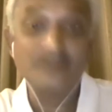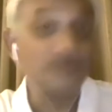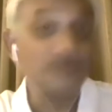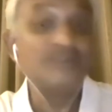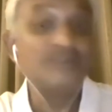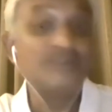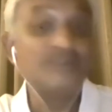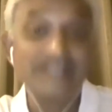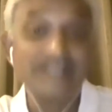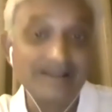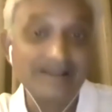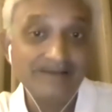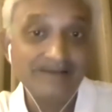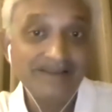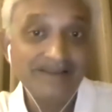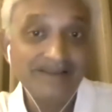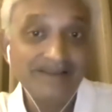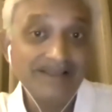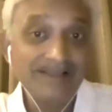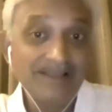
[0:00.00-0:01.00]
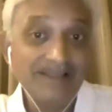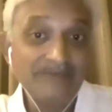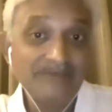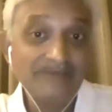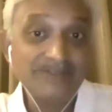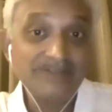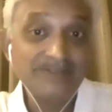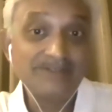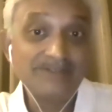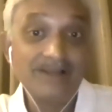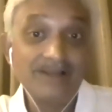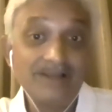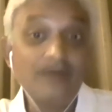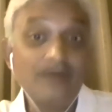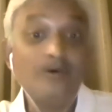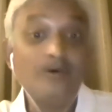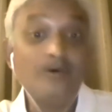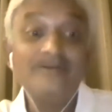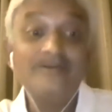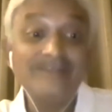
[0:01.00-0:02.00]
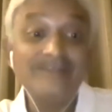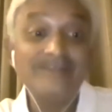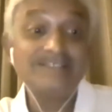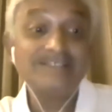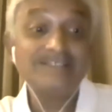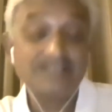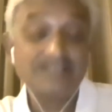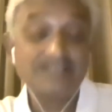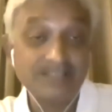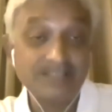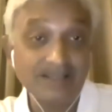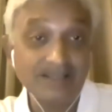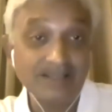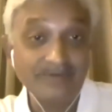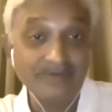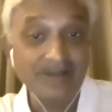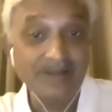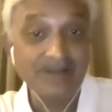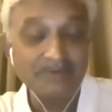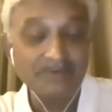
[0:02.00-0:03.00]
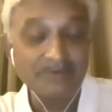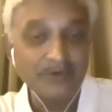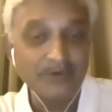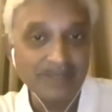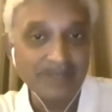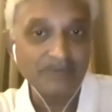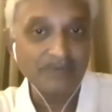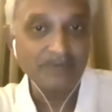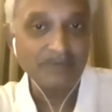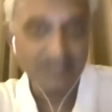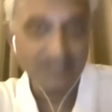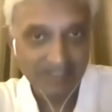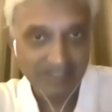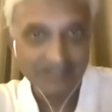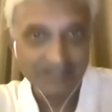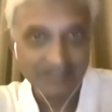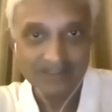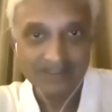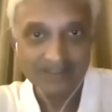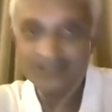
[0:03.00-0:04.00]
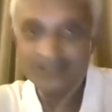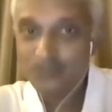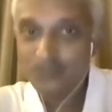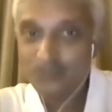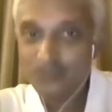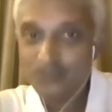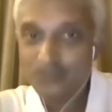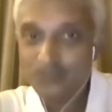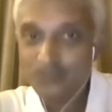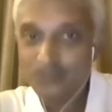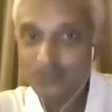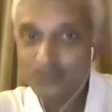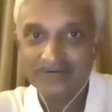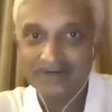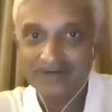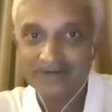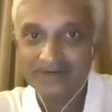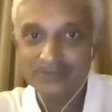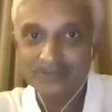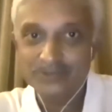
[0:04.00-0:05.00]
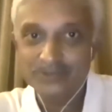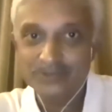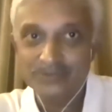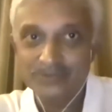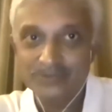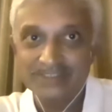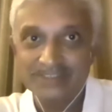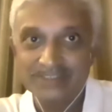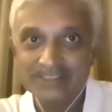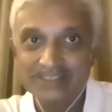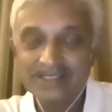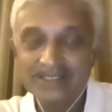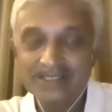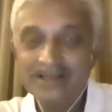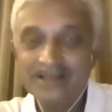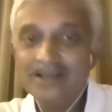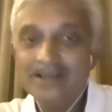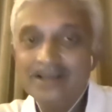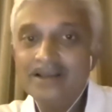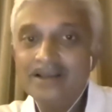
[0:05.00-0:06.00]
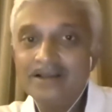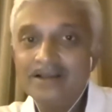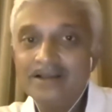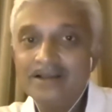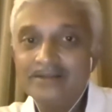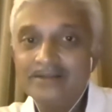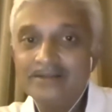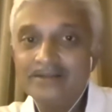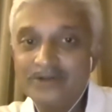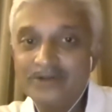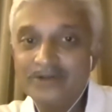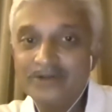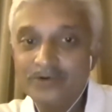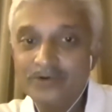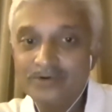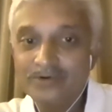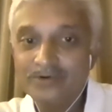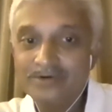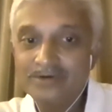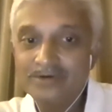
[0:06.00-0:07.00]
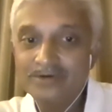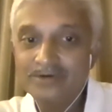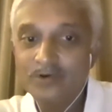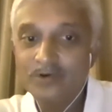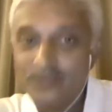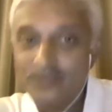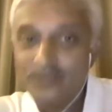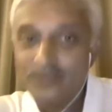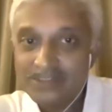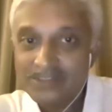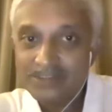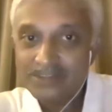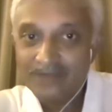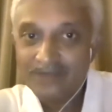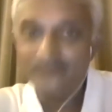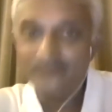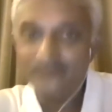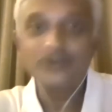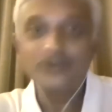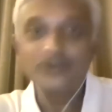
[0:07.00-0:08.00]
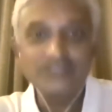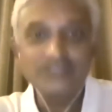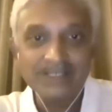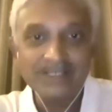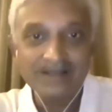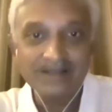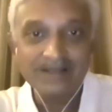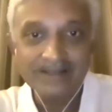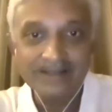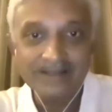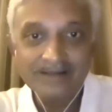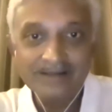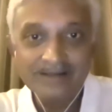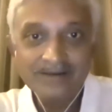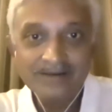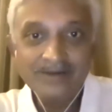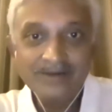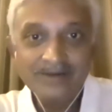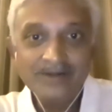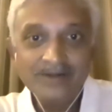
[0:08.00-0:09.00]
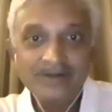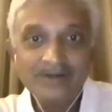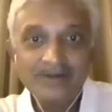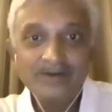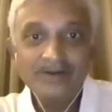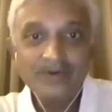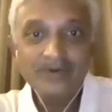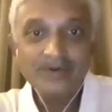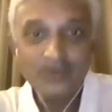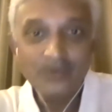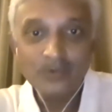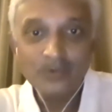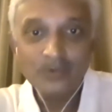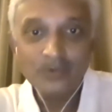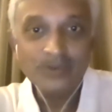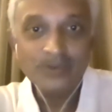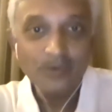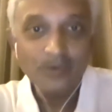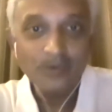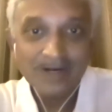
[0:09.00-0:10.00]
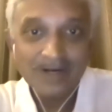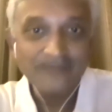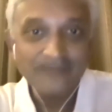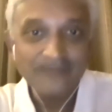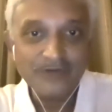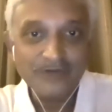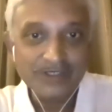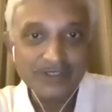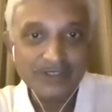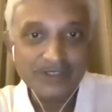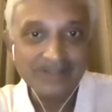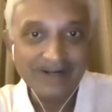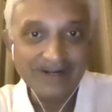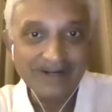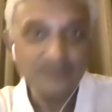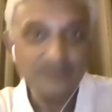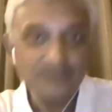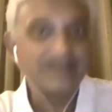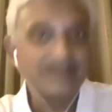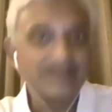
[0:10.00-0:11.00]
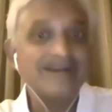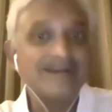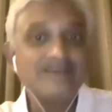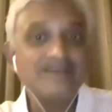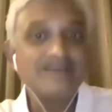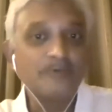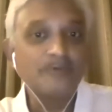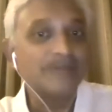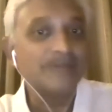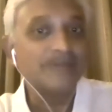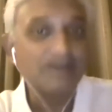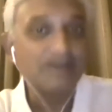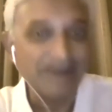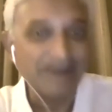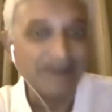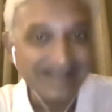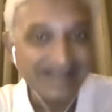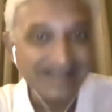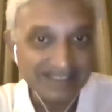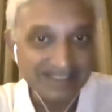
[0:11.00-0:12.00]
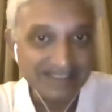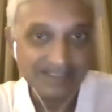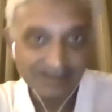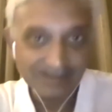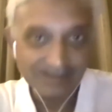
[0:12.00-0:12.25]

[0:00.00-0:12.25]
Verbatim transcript: share which I always say when I'm doing presentations in schools, etc., to students, that you know, Goans unfortunately know the only fish that is, ends up on their plates.